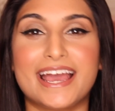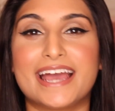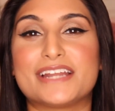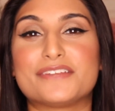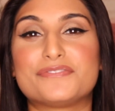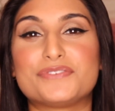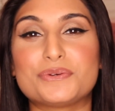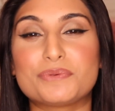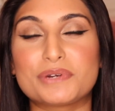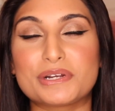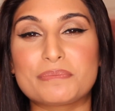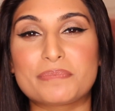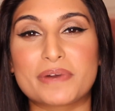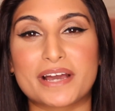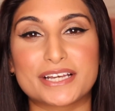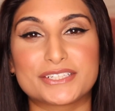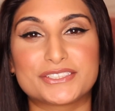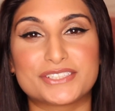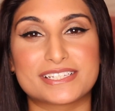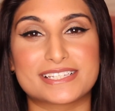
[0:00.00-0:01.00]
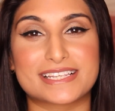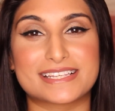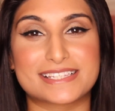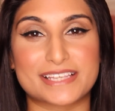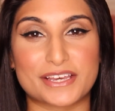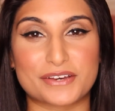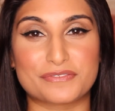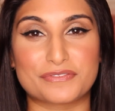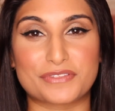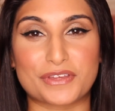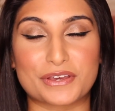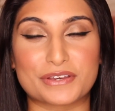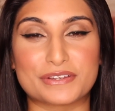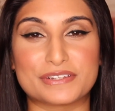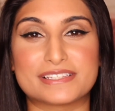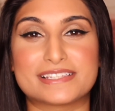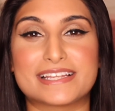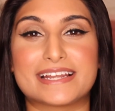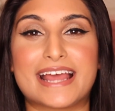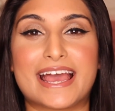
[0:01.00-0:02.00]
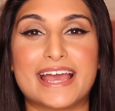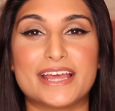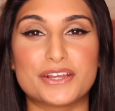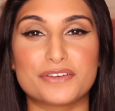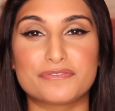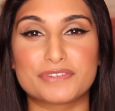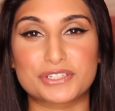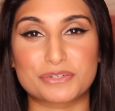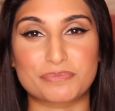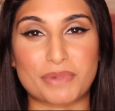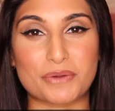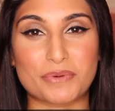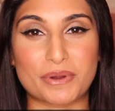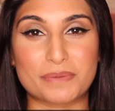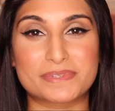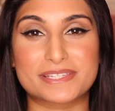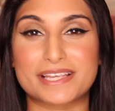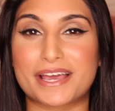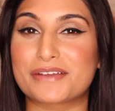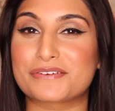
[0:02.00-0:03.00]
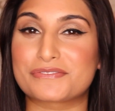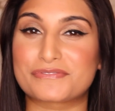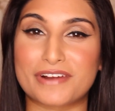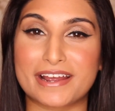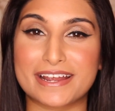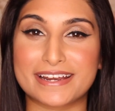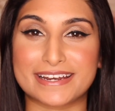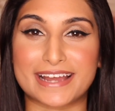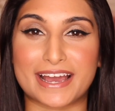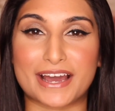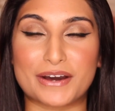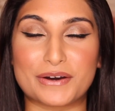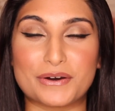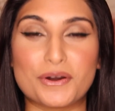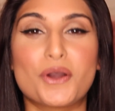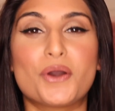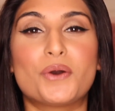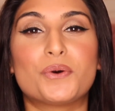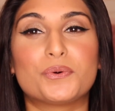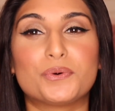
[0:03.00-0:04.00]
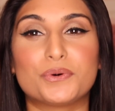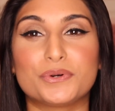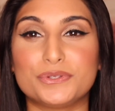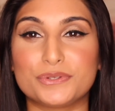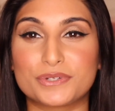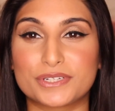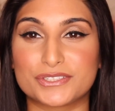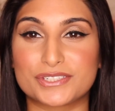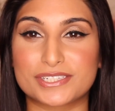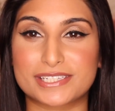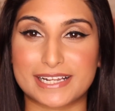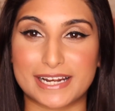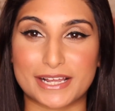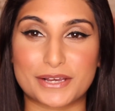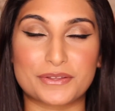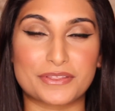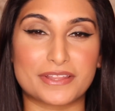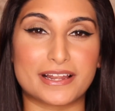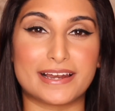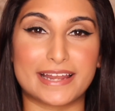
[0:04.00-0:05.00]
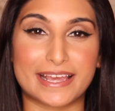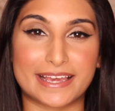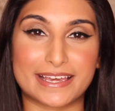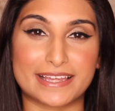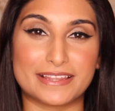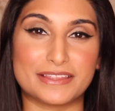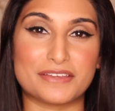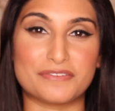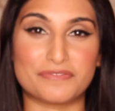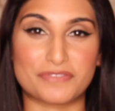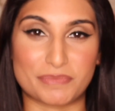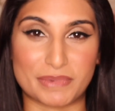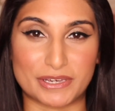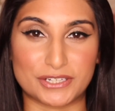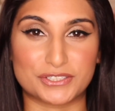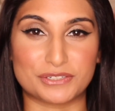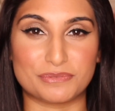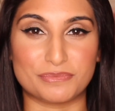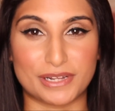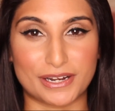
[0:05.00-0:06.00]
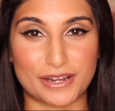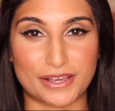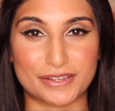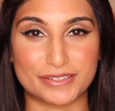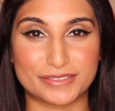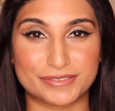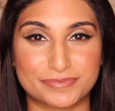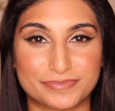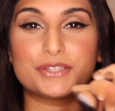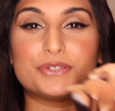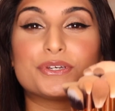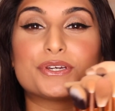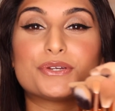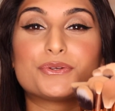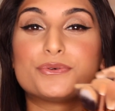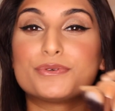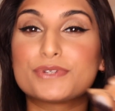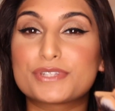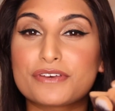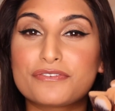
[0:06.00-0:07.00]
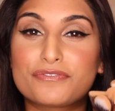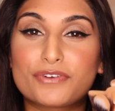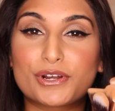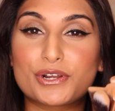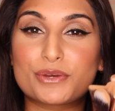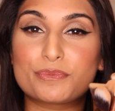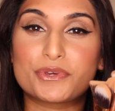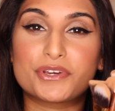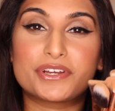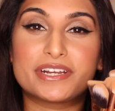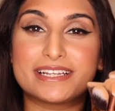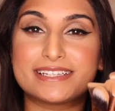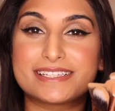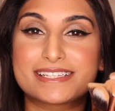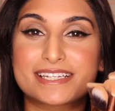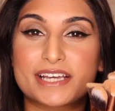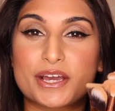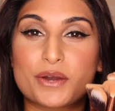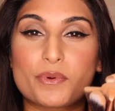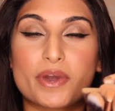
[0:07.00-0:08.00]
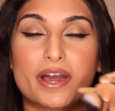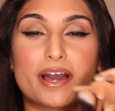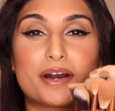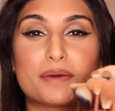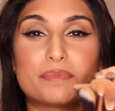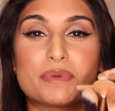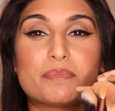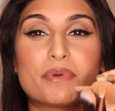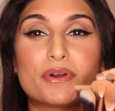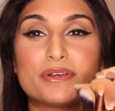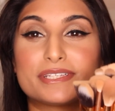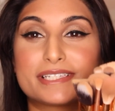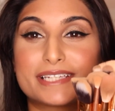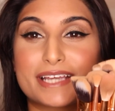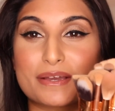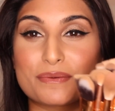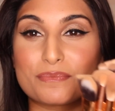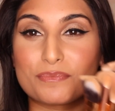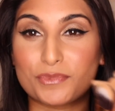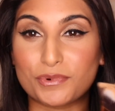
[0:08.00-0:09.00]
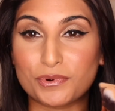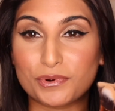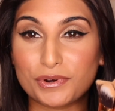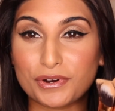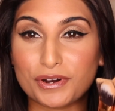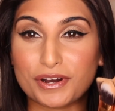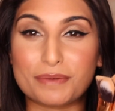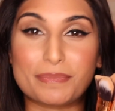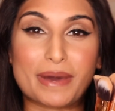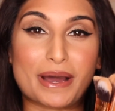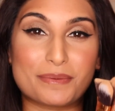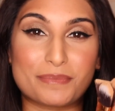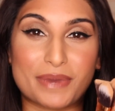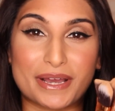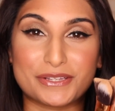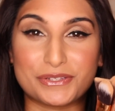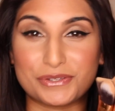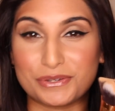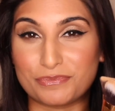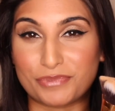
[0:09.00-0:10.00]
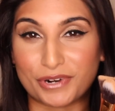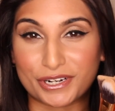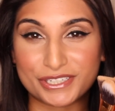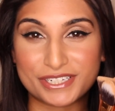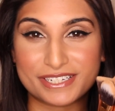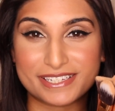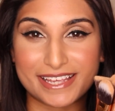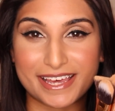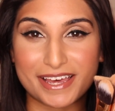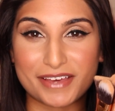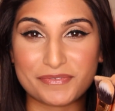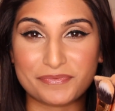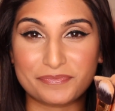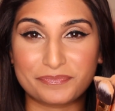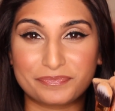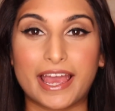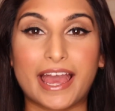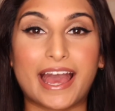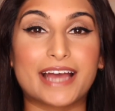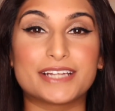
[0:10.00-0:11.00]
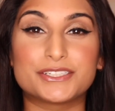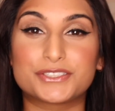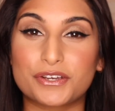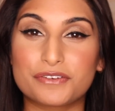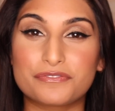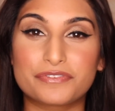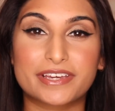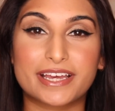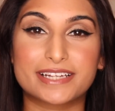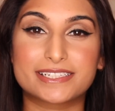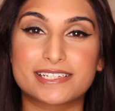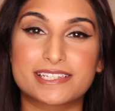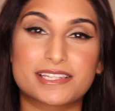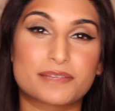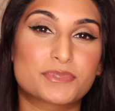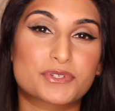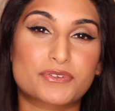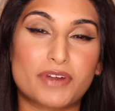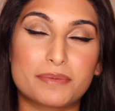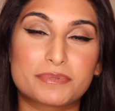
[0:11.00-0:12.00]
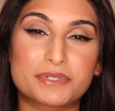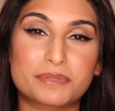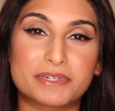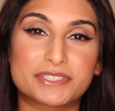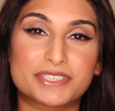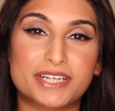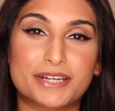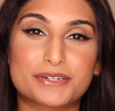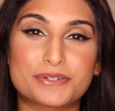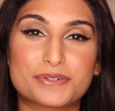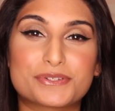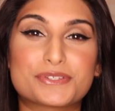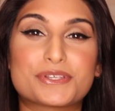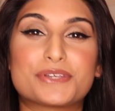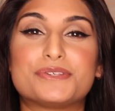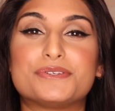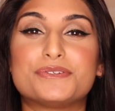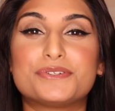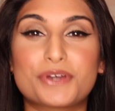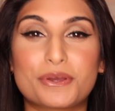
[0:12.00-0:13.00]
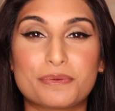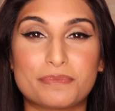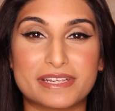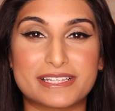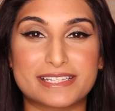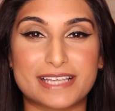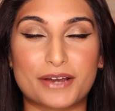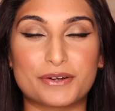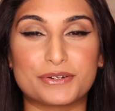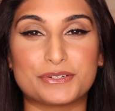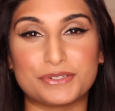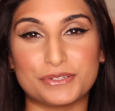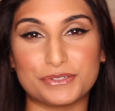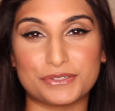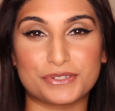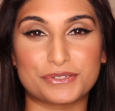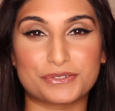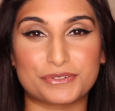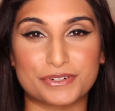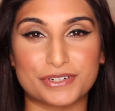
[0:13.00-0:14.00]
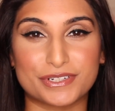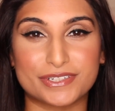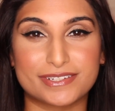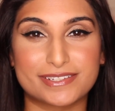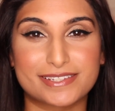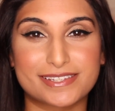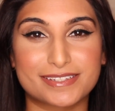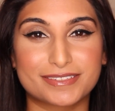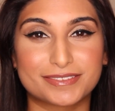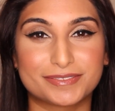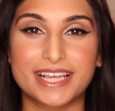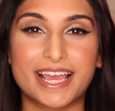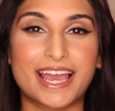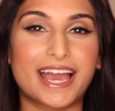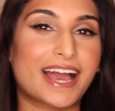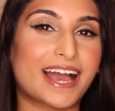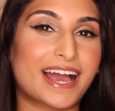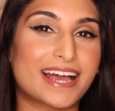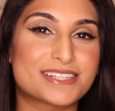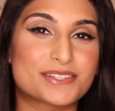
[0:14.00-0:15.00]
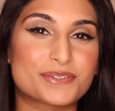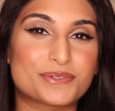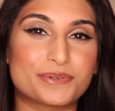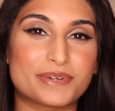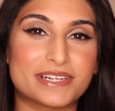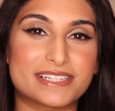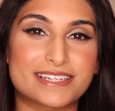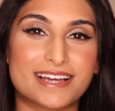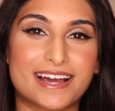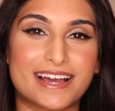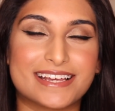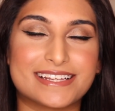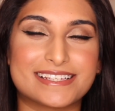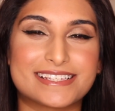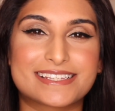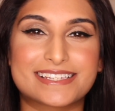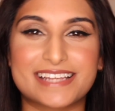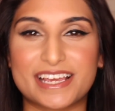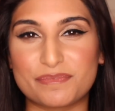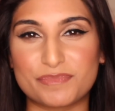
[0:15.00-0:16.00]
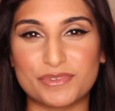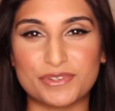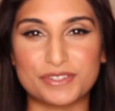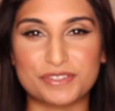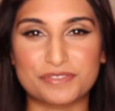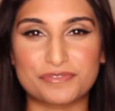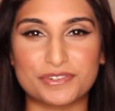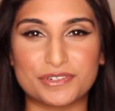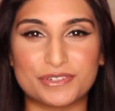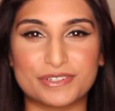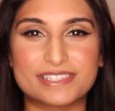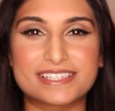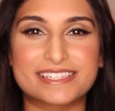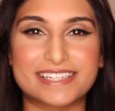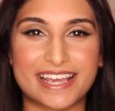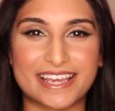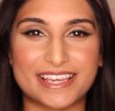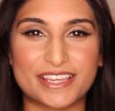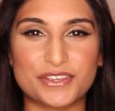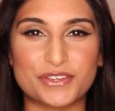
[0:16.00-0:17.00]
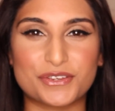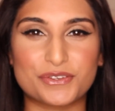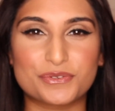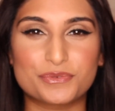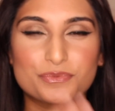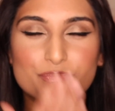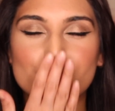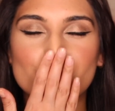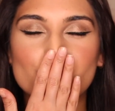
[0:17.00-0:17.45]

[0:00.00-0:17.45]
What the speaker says: And if you want to purchase a set of those, then head over to my website right now, or you can just click on the link in the information below. You can also follow me on Insta, where I'll be posting more about my new brush set. And don't forget to subscribe to my channel so you don't miss out on new tutorials. As always, guys, stay beautiful, stay you.